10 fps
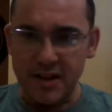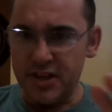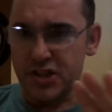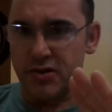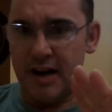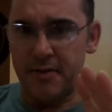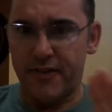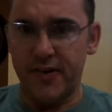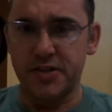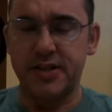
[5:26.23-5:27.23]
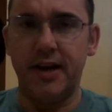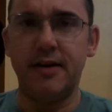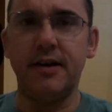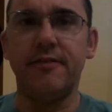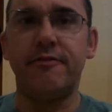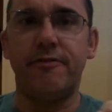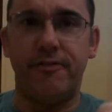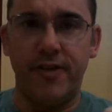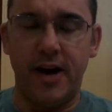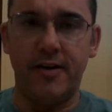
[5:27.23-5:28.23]
describe it firsthand.
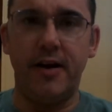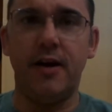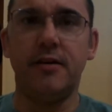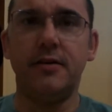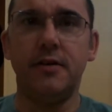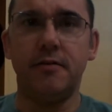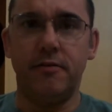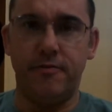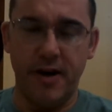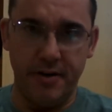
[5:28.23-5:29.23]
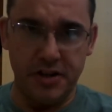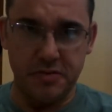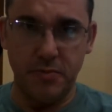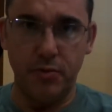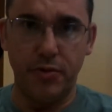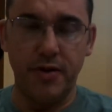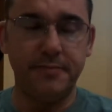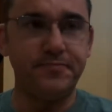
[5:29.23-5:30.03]
Very very smooth.